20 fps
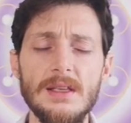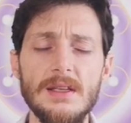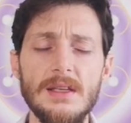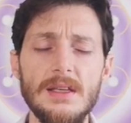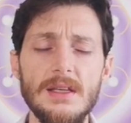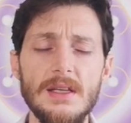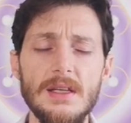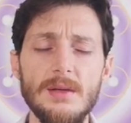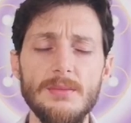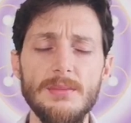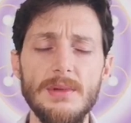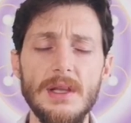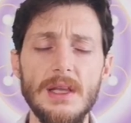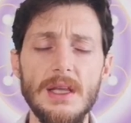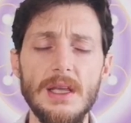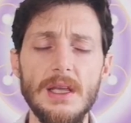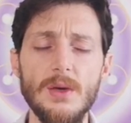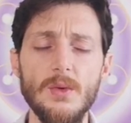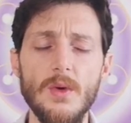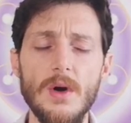
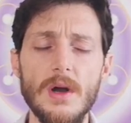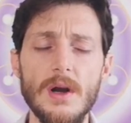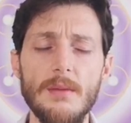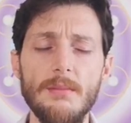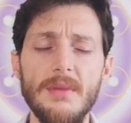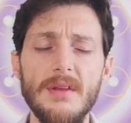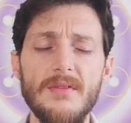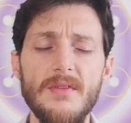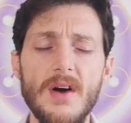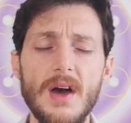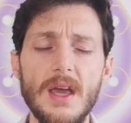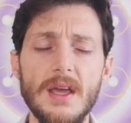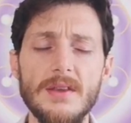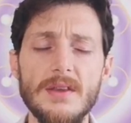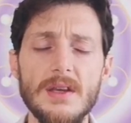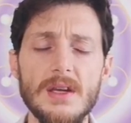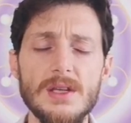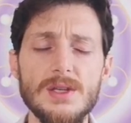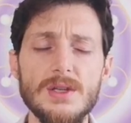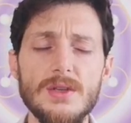deeply while amplifying the
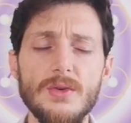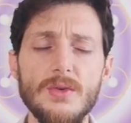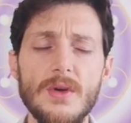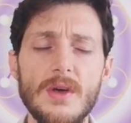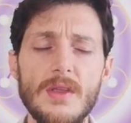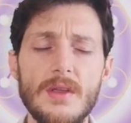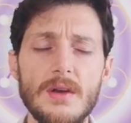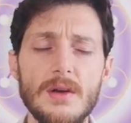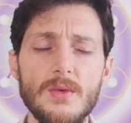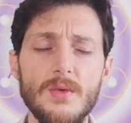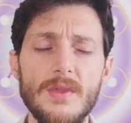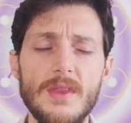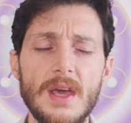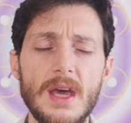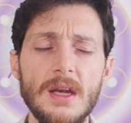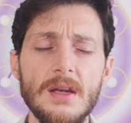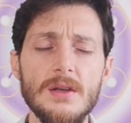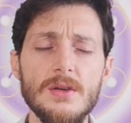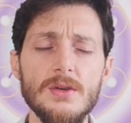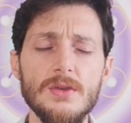energy together with the
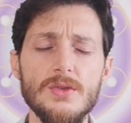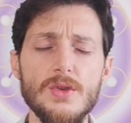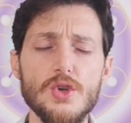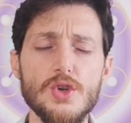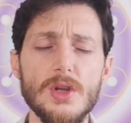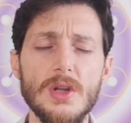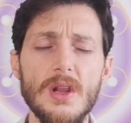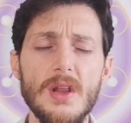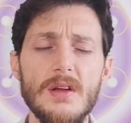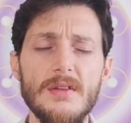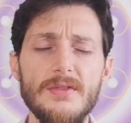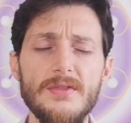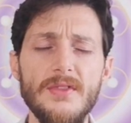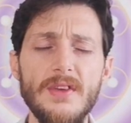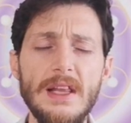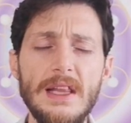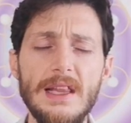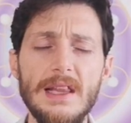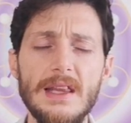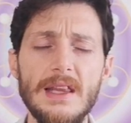unconditional
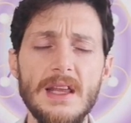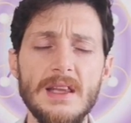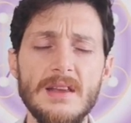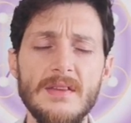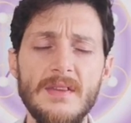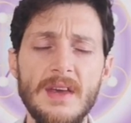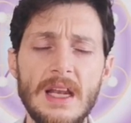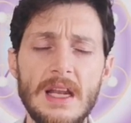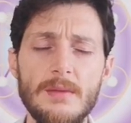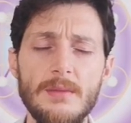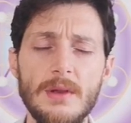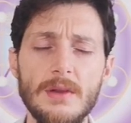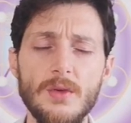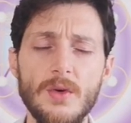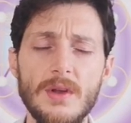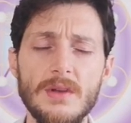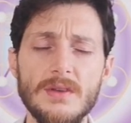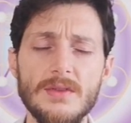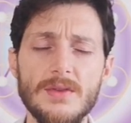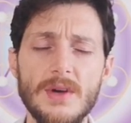field that's available to
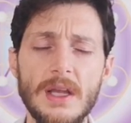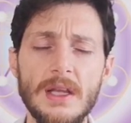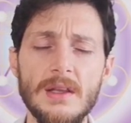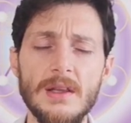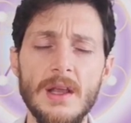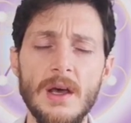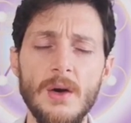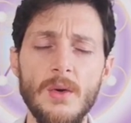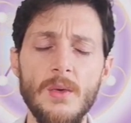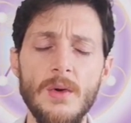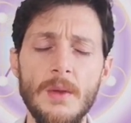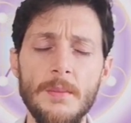us right now,